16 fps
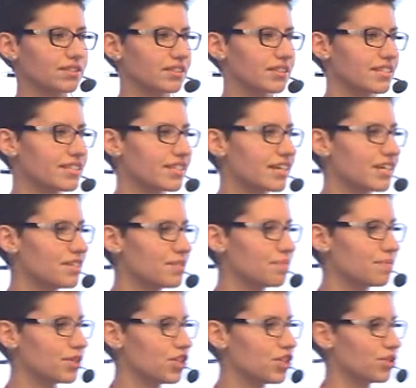Why
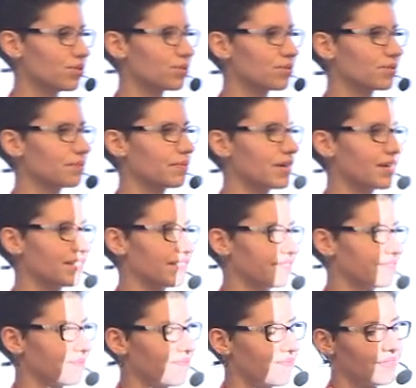testers need to
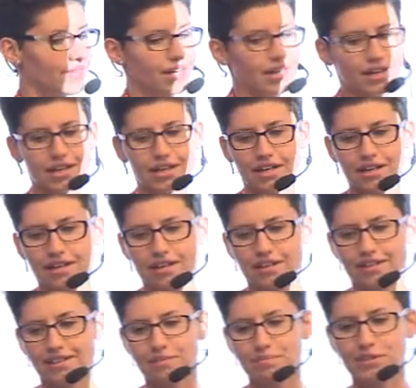locate
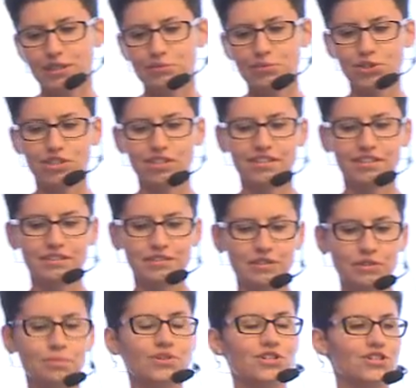the
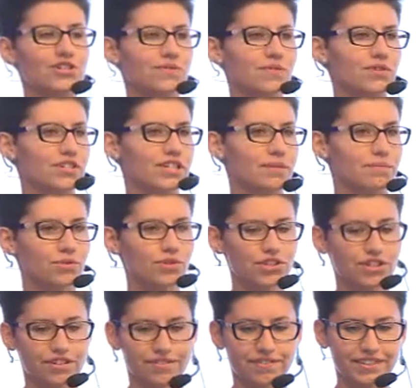bug
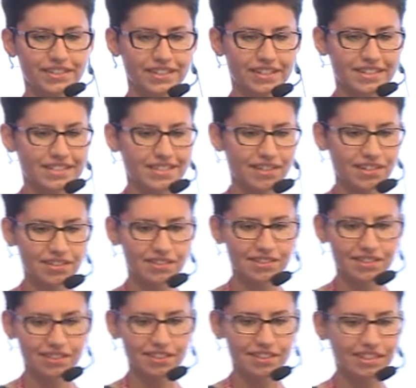causes.
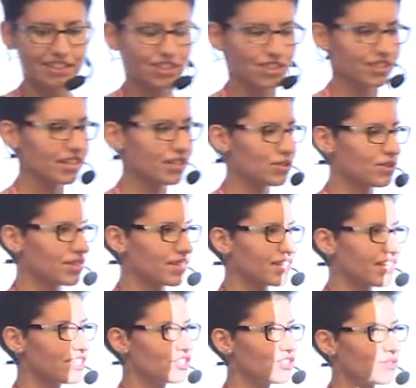Most of the
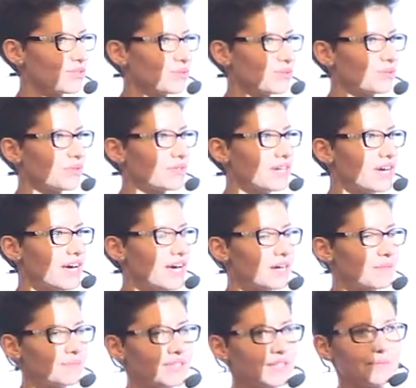developers
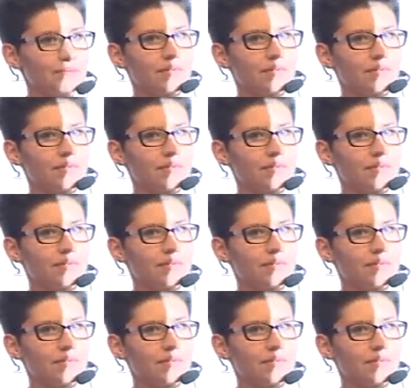expect